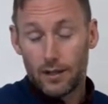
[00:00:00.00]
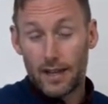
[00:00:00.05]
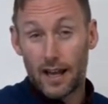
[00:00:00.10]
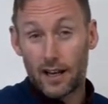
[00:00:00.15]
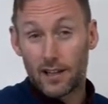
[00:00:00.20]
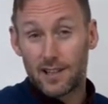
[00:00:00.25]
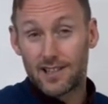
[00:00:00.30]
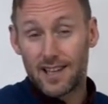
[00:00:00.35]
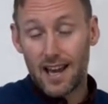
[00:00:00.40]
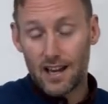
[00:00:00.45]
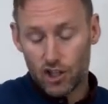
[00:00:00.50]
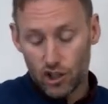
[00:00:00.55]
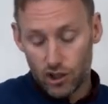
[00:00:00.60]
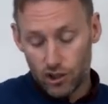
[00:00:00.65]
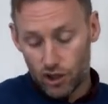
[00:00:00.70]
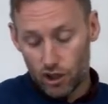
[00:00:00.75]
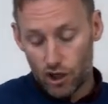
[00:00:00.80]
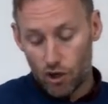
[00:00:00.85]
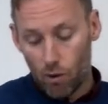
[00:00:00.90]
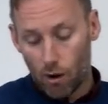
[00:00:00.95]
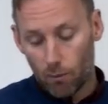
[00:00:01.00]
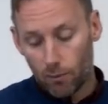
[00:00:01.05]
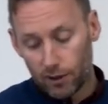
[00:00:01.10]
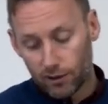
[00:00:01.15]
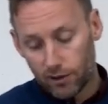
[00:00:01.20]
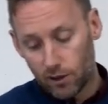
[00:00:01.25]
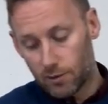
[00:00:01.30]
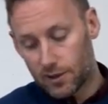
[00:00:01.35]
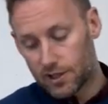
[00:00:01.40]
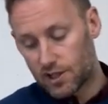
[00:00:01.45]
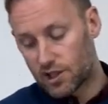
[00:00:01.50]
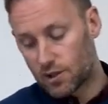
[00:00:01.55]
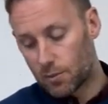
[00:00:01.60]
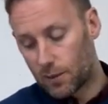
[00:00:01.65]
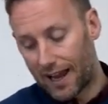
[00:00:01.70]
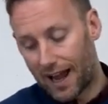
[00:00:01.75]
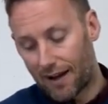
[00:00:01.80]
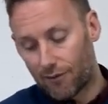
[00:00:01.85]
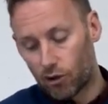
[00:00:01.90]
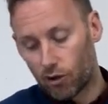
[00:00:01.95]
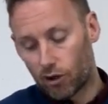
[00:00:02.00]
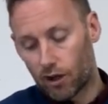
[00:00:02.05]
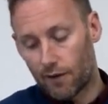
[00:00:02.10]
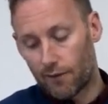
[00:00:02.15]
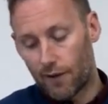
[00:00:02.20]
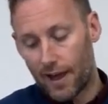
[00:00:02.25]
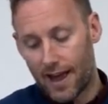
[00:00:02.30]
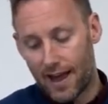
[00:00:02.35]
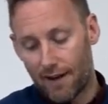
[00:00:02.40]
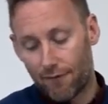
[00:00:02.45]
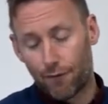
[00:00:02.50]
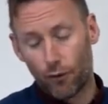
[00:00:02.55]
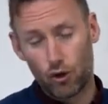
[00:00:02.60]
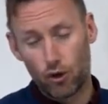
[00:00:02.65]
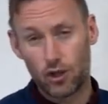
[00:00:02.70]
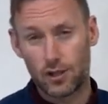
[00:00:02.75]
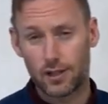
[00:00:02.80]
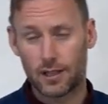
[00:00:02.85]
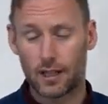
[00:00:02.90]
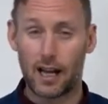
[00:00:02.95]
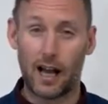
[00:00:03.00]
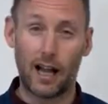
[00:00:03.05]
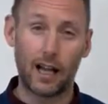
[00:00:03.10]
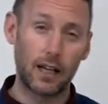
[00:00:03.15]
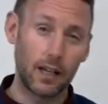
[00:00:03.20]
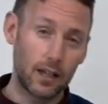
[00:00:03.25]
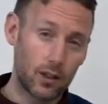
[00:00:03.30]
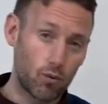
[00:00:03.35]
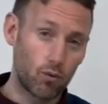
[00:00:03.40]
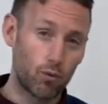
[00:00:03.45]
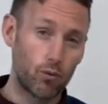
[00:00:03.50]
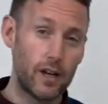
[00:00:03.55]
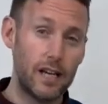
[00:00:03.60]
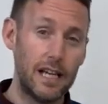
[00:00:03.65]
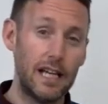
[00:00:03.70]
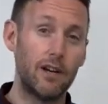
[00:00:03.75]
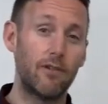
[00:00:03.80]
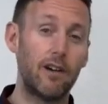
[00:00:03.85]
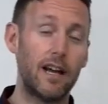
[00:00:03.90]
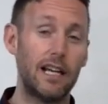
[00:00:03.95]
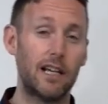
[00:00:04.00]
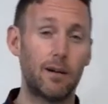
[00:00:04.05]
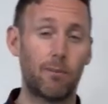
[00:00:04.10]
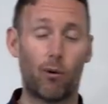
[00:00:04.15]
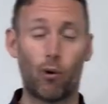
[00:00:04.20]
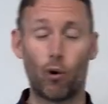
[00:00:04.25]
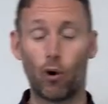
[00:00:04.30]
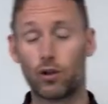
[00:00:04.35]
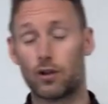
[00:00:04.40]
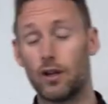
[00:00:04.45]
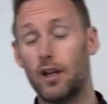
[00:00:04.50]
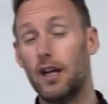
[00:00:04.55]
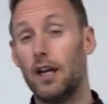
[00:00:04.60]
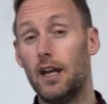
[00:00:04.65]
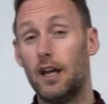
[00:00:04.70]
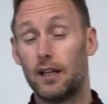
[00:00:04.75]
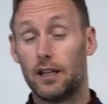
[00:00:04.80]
Then in session 2, what we'll do is we'll have a look at functions and calculus. Really, really important.